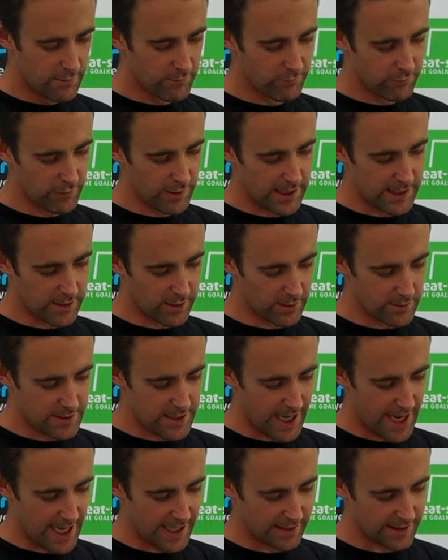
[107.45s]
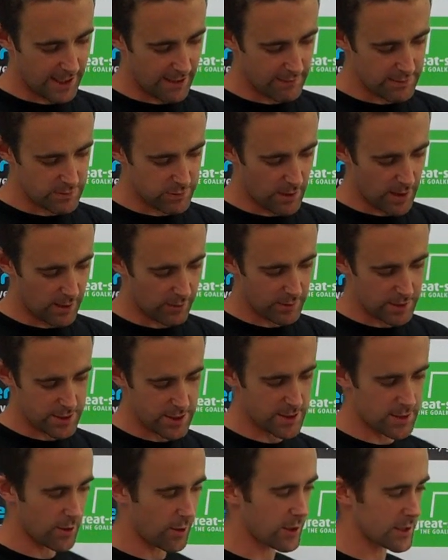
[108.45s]
Ree-not tag there as well, which
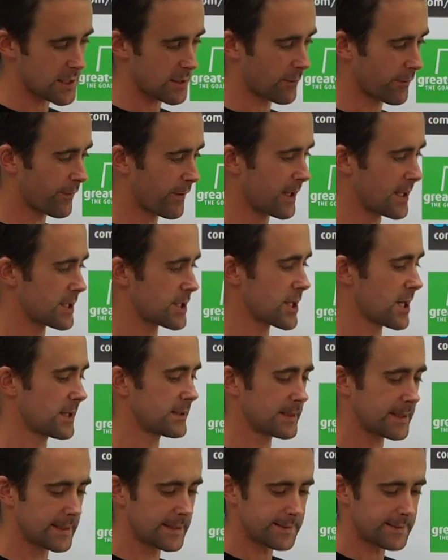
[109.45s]
is a nice little feature.